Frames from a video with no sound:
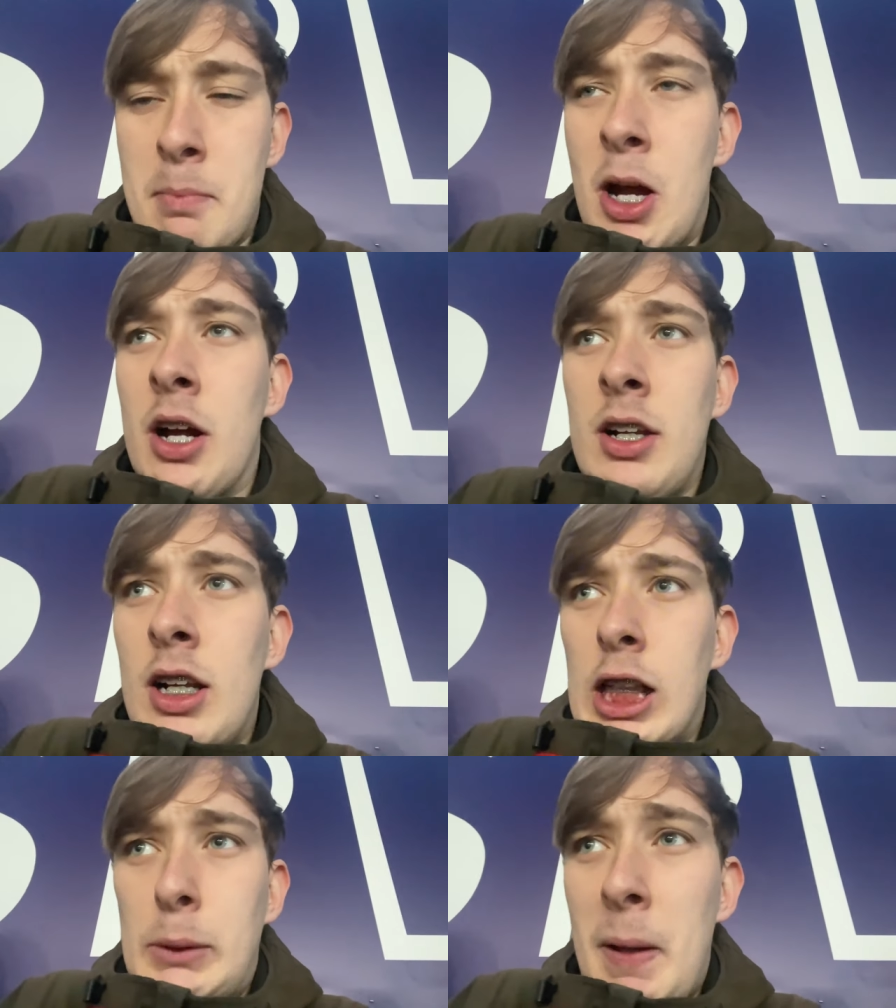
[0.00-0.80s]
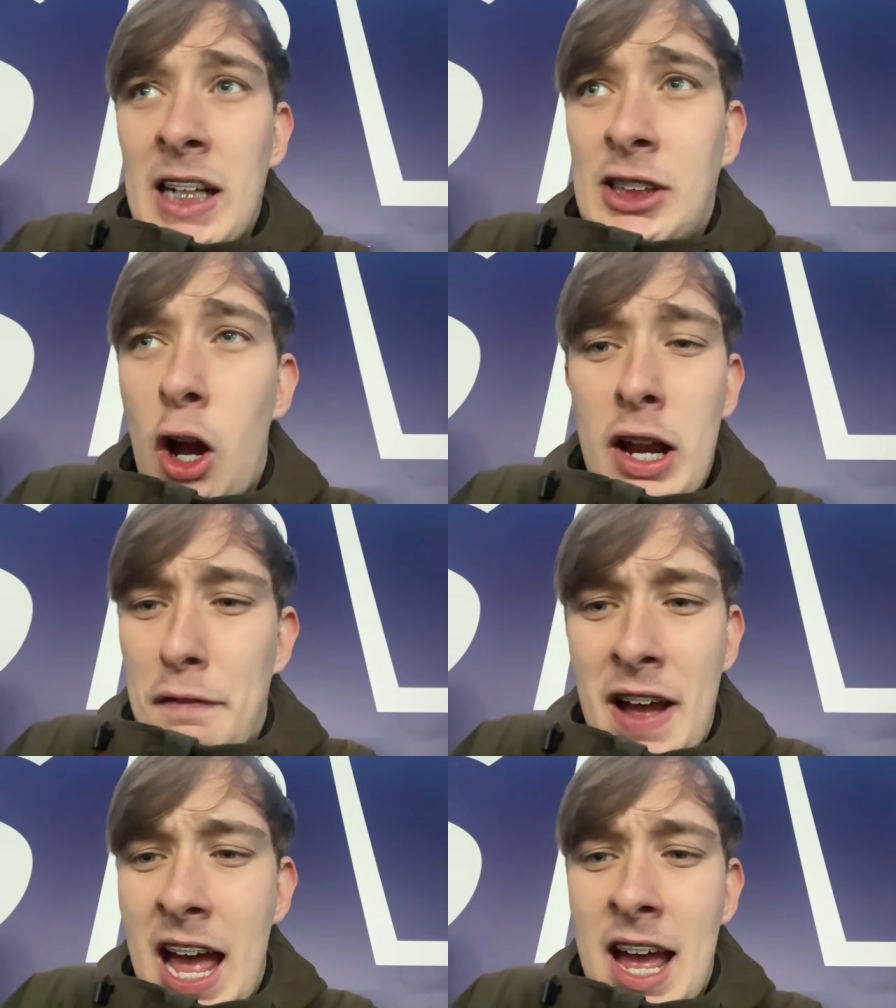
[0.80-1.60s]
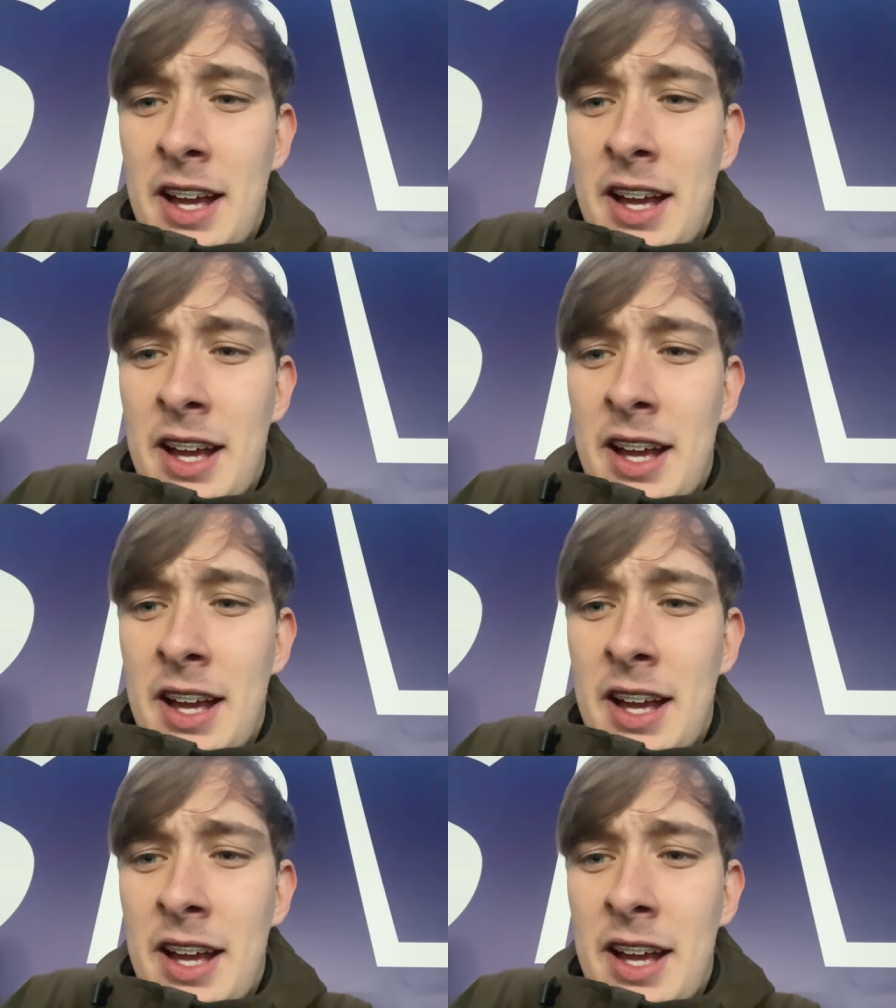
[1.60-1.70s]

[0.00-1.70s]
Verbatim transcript: but it's been a tight affair.